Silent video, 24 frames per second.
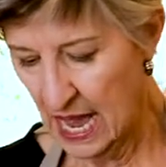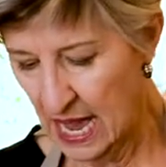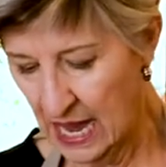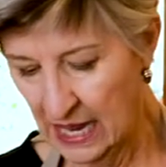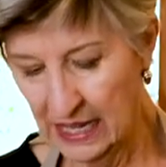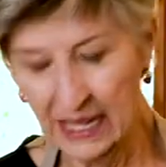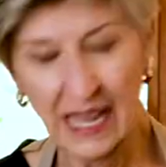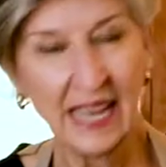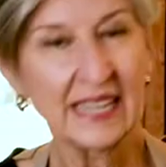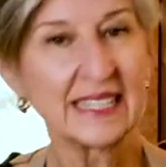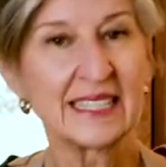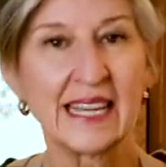
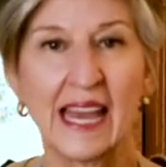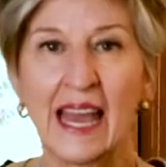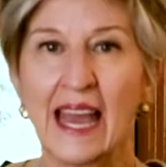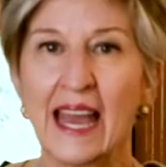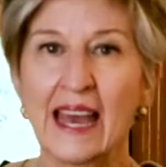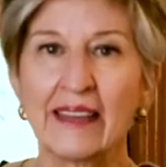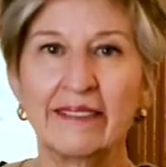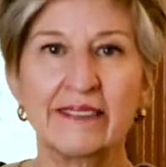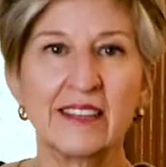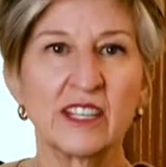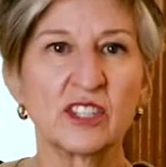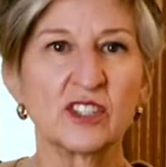I like to
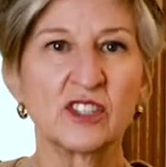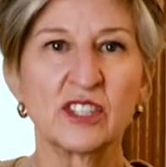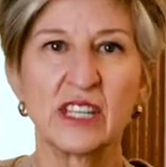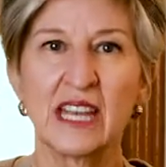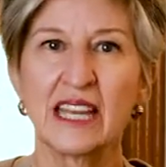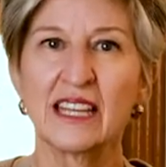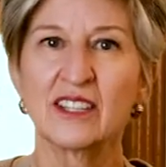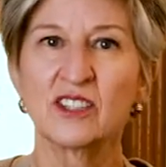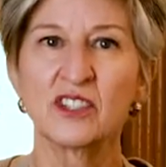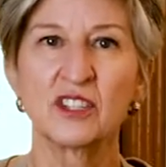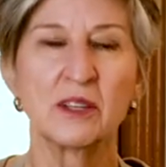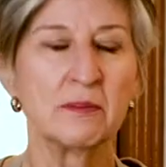add
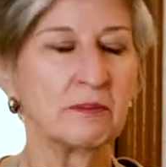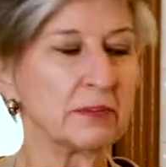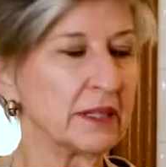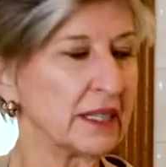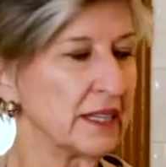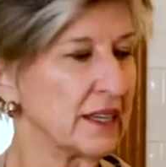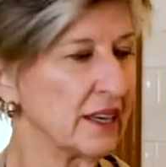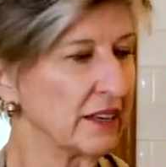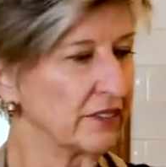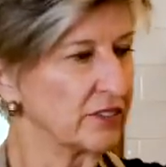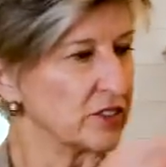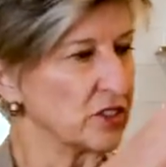this. It
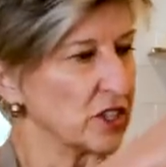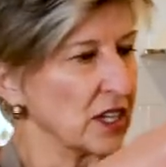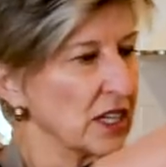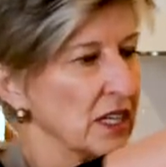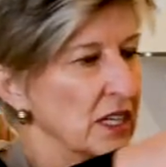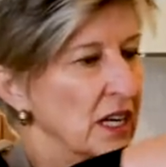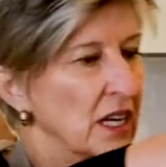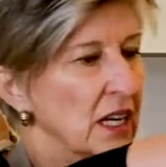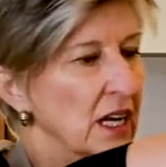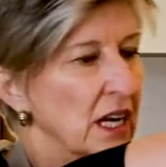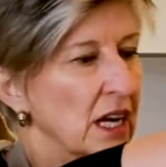simply gives it